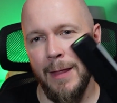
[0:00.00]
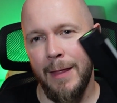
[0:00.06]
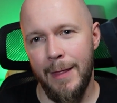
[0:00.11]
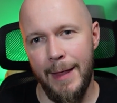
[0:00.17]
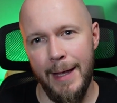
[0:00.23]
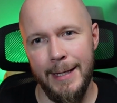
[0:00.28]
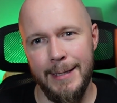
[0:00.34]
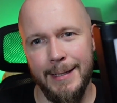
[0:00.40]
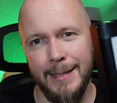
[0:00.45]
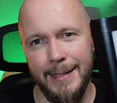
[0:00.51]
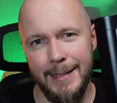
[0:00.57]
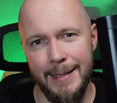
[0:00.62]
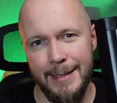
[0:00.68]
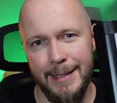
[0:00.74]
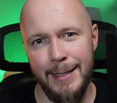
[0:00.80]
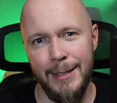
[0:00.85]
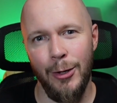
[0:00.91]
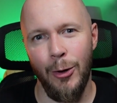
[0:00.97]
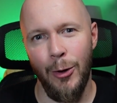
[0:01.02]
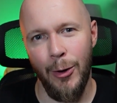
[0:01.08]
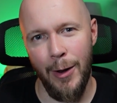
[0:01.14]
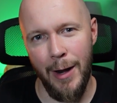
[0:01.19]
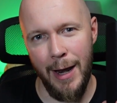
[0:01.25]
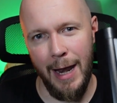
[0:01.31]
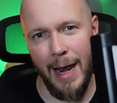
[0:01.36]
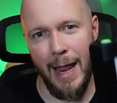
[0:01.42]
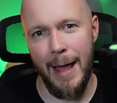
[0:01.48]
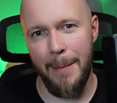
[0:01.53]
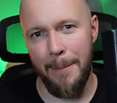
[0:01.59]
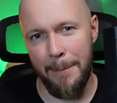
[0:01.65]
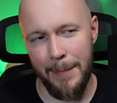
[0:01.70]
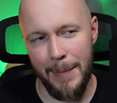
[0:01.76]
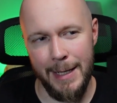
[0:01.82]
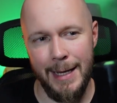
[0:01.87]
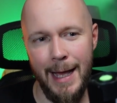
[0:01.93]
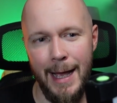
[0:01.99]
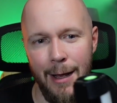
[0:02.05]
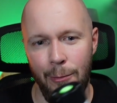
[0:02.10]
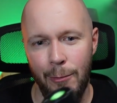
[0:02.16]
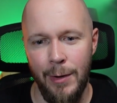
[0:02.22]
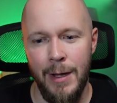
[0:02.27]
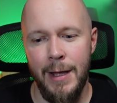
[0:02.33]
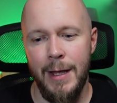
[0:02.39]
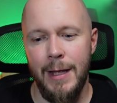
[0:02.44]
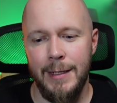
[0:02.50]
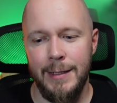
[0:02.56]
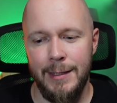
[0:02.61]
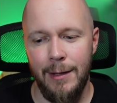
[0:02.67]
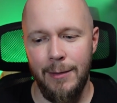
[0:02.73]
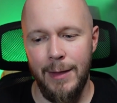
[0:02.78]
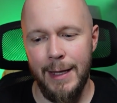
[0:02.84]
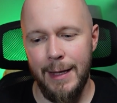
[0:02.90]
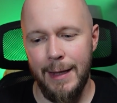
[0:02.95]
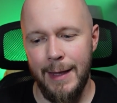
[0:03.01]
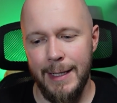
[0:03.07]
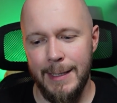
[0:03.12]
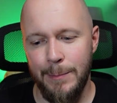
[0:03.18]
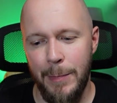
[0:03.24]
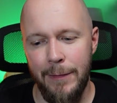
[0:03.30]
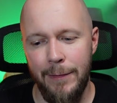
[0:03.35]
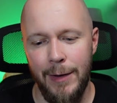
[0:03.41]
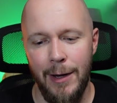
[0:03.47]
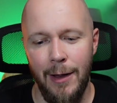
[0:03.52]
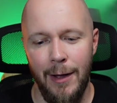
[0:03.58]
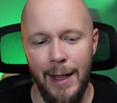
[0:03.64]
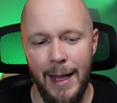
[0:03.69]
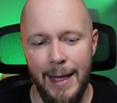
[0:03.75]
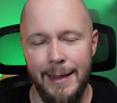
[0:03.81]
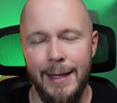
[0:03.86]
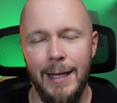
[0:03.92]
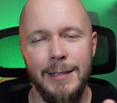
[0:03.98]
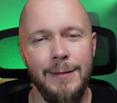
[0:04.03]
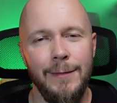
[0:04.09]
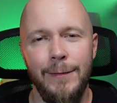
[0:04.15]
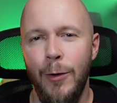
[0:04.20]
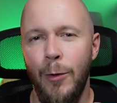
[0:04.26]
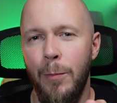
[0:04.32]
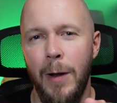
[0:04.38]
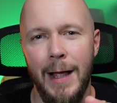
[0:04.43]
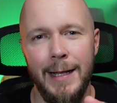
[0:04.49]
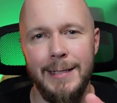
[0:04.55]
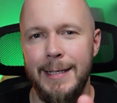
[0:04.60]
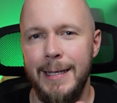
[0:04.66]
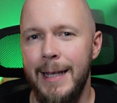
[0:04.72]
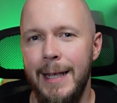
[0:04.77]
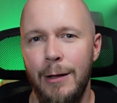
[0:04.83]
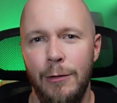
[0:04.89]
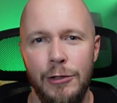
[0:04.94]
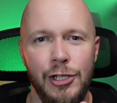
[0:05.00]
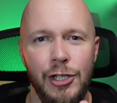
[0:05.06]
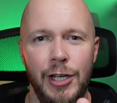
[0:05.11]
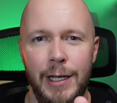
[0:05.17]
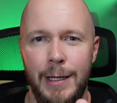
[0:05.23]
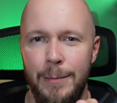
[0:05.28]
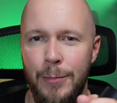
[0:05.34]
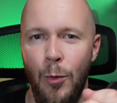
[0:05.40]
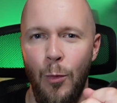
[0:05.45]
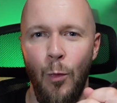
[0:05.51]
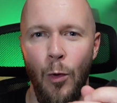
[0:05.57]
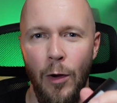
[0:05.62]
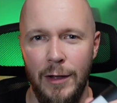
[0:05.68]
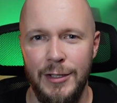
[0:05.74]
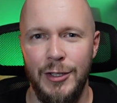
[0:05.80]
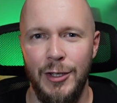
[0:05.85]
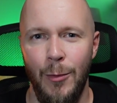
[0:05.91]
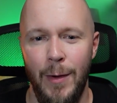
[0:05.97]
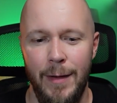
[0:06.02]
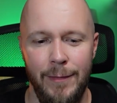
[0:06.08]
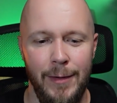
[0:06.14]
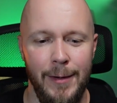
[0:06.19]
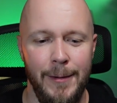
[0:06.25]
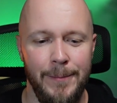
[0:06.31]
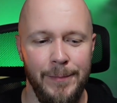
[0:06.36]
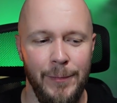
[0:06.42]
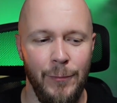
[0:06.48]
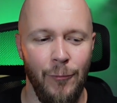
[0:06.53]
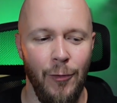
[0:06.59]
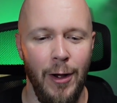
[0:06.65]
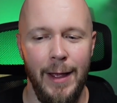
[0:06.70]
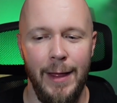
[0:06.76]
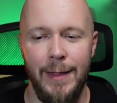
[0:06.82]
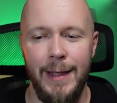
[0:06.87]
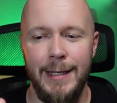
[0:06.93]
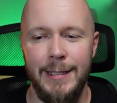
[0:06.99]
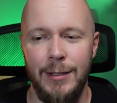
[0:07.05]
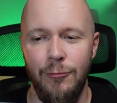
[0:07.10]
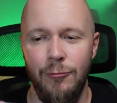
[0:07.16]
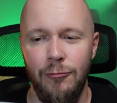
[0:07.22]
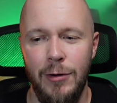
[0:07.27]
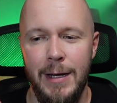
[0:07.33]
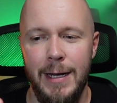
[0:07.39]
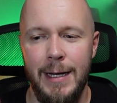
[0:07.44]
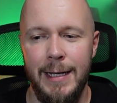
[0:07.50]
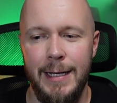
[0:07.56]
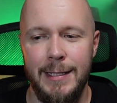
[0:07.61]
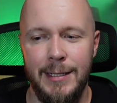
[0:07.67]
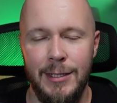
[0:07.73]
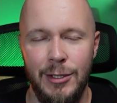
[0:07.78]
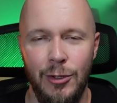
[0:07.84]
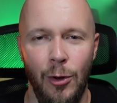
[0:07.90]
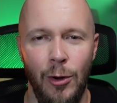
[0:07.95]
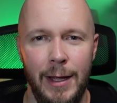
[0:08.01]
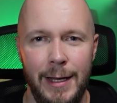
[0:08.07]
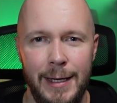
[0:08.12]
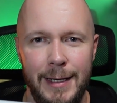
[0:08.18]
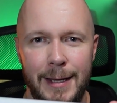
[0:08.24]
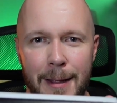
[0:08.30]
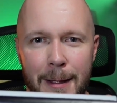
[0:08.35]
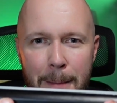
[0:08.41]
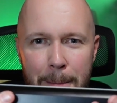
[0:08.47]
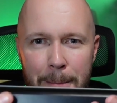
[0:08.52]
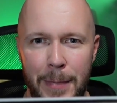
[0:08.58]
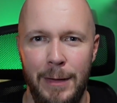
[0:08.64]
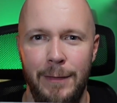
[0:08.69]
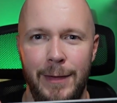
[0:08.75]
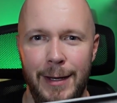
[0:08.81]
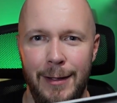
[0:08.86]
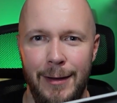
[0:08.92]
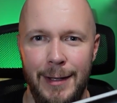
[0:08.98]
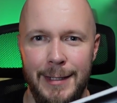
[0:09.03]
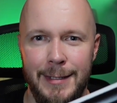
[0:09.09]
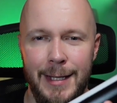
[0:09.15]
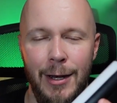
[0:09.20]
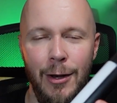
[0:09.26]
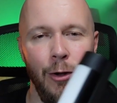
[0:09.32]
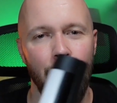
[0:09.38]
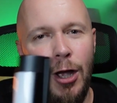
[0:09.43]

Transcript: This did not let me down. So this bivvy light, it doesn't feel plasticky or cheap whatsoever, right? These are really solid bivvy lights, and I'll